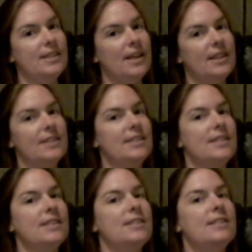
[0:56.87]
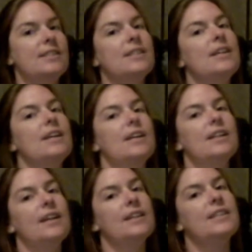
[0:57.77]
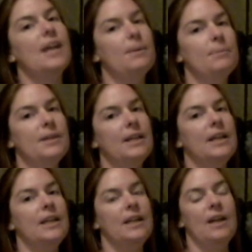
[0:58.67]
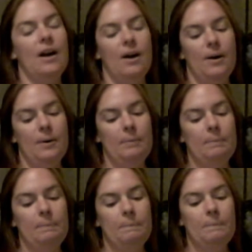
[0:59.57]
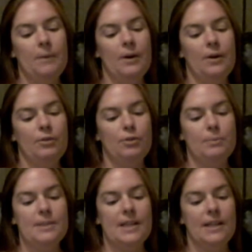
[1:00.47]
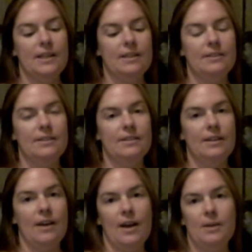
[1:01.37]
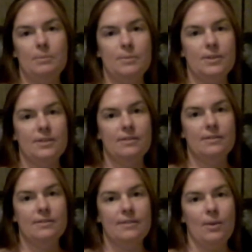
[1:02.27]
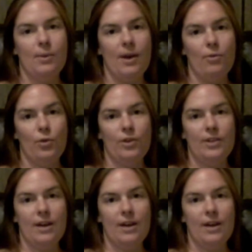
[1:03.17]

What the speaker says: And this is like side money from selling items that we have around the